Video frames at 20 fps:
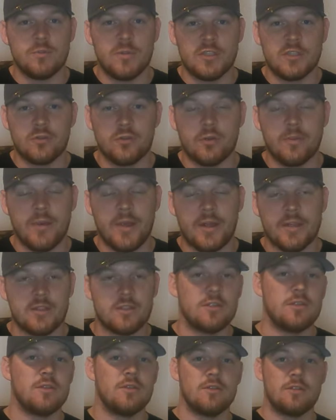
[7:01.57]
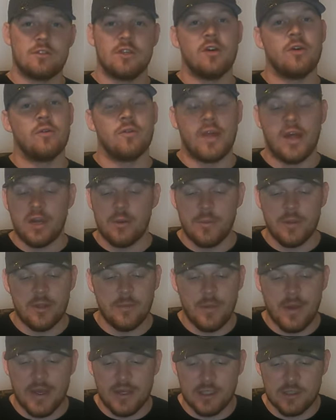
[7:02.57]
mystery baits. So that'll be
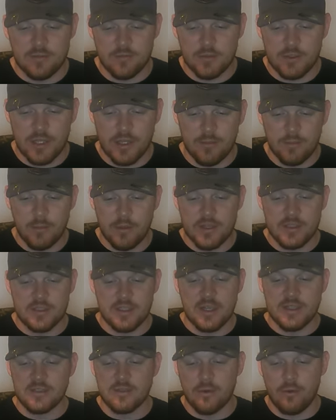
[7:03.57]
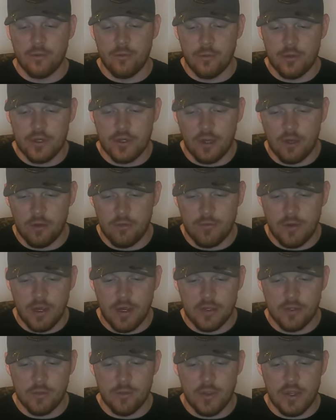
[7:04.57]
the package for 10th place. Nice little $30
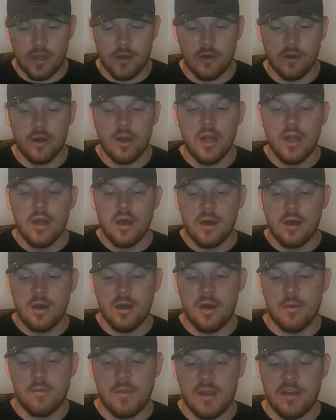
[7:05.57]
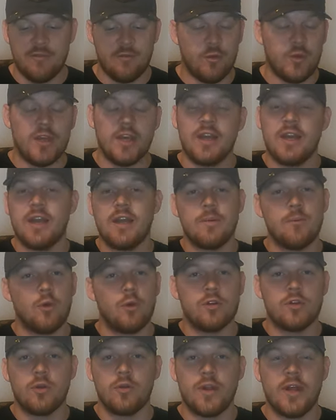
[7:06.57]
value there. If we get any
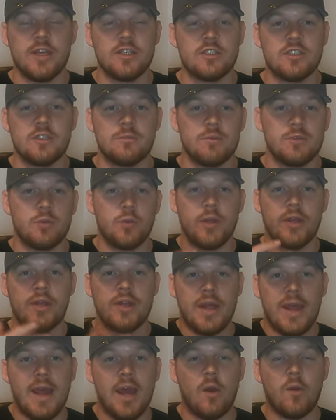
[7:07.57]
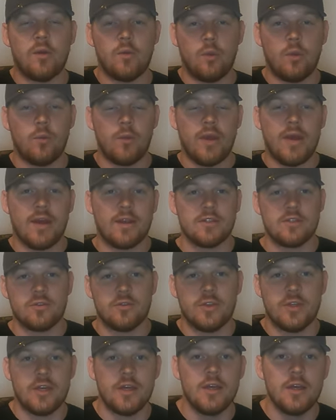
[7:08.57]
more donations between now and when we
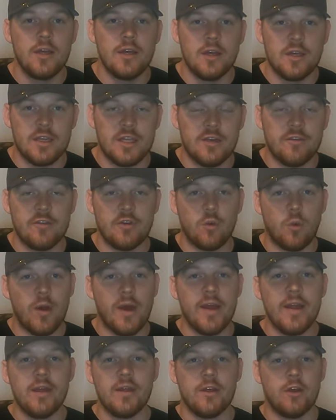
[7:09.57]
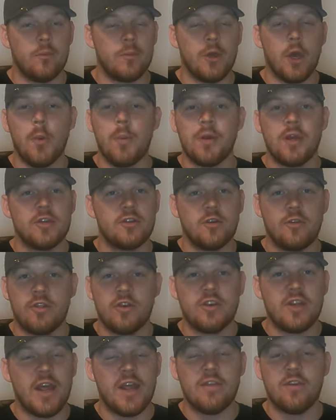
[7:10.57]
actually give it away, it'll be open until
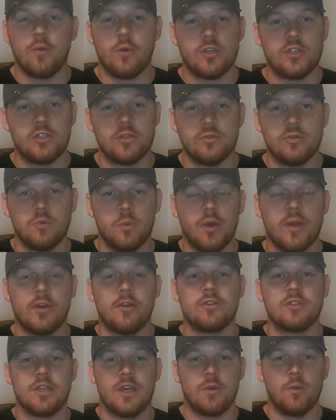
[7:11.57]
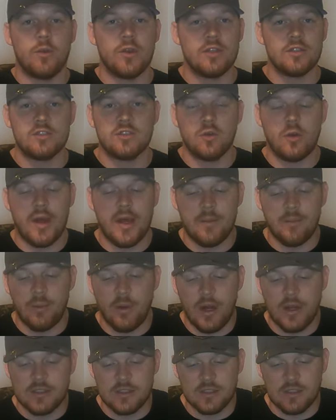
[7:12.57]
the day that we choose winners, and we can still add
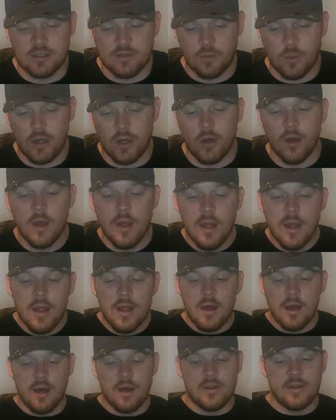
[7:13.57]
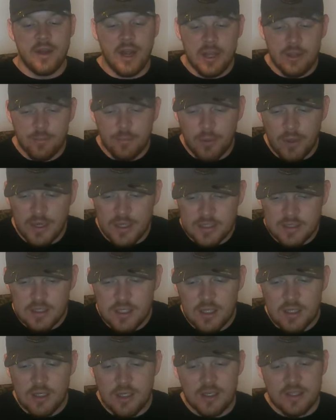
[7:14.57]
prizes as well. Ninth
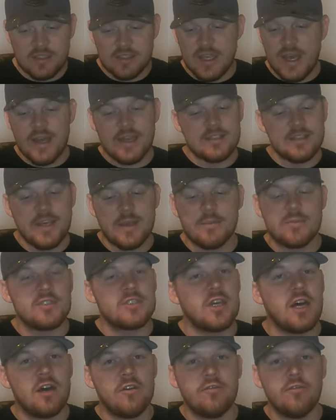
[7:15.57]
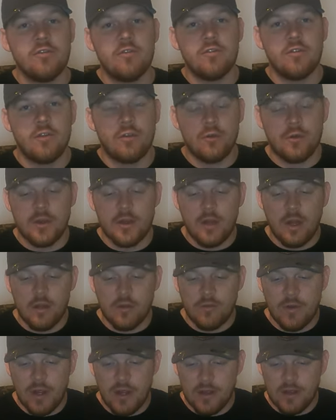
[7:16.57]
place, exact same stuff,
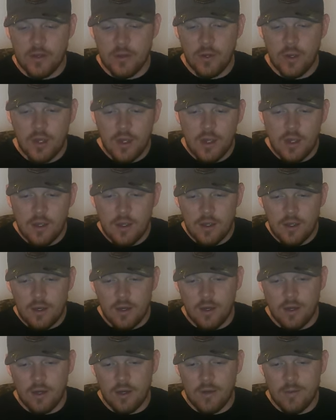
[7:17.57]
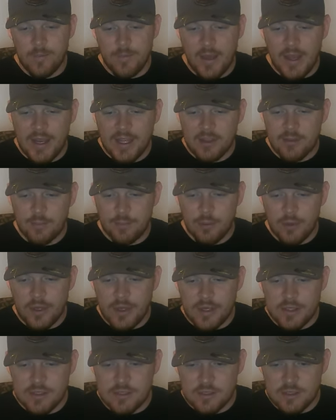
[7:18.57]
$30 value. Eighth
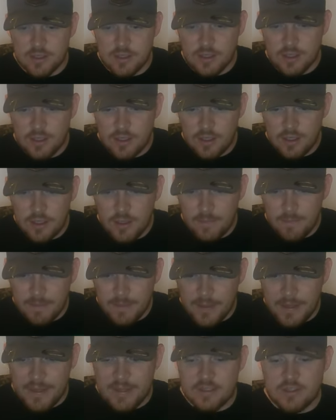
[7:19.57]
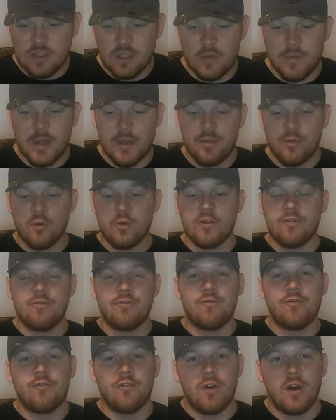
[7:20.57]
place is going to be a
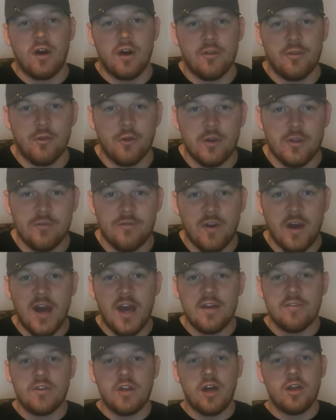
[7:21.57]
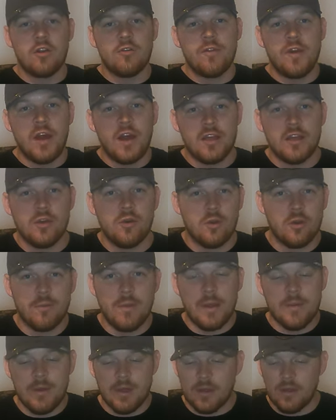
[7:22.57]
$35 value, or
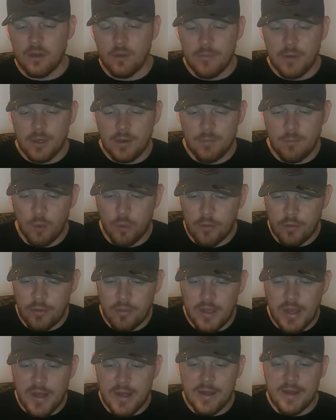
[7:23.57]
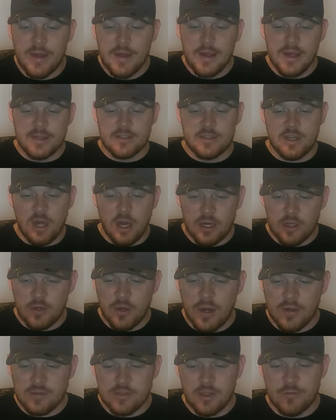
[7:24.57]
maybe a little bit more than that. It's an
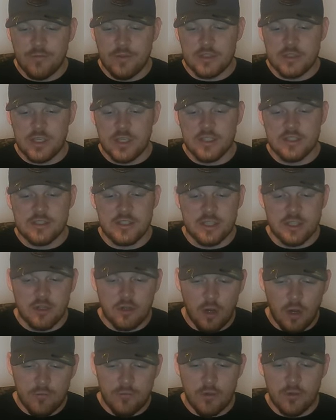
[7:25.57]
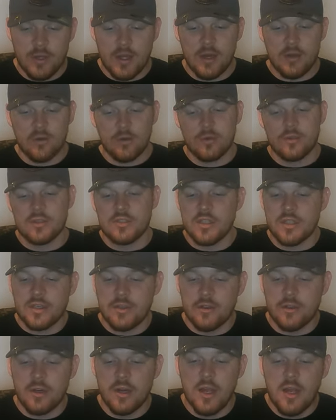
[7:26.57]
autographed Sunfish King sticker, Off the Hook Outdoors
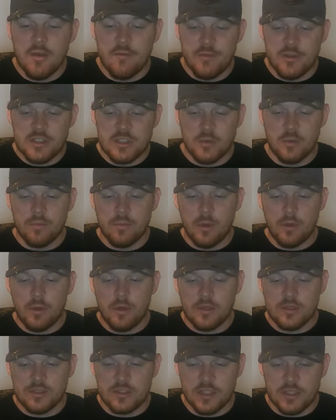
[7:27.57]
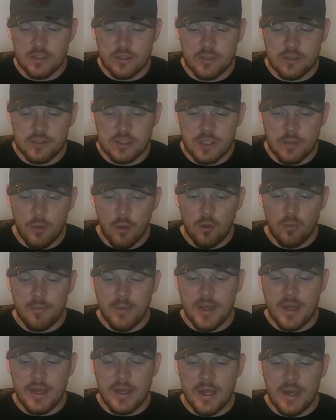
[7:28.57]
sticker, Fishing with Modog sticker, Some
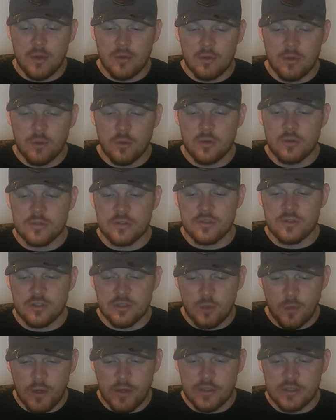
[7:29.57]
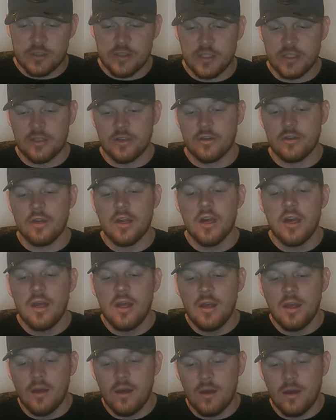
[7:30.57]
Old Man Outdoors square sticker,
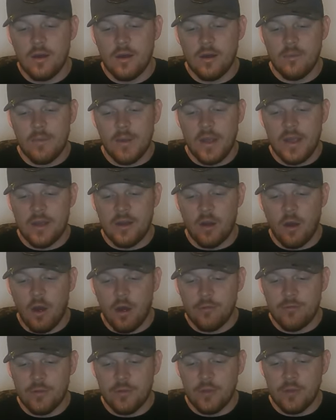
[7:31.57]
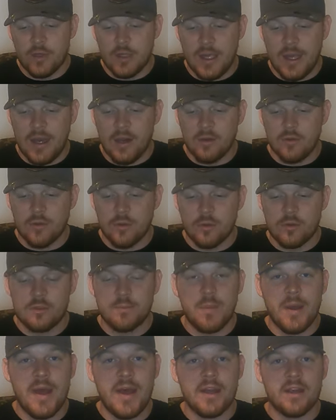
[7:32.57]
an Off the Hook
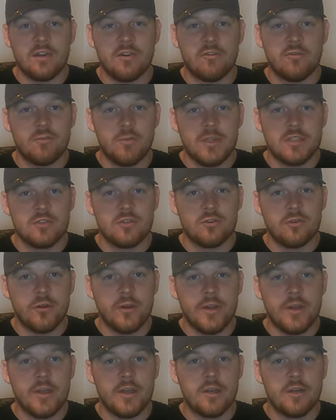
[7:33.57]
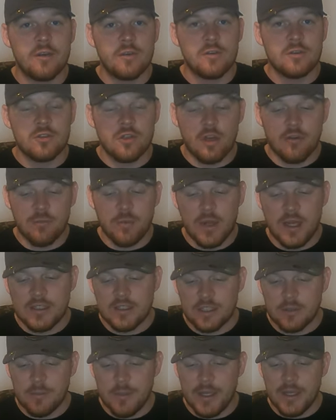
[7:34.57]
Outdoors pack of mystery soft
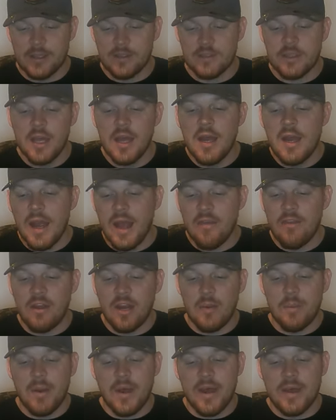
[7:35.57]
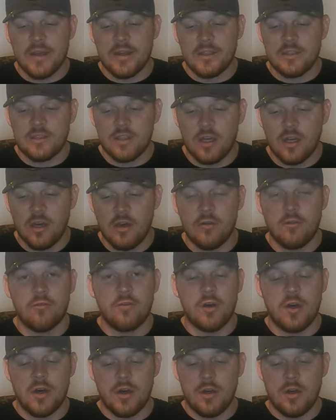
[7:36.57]
plastic baits, and then a package of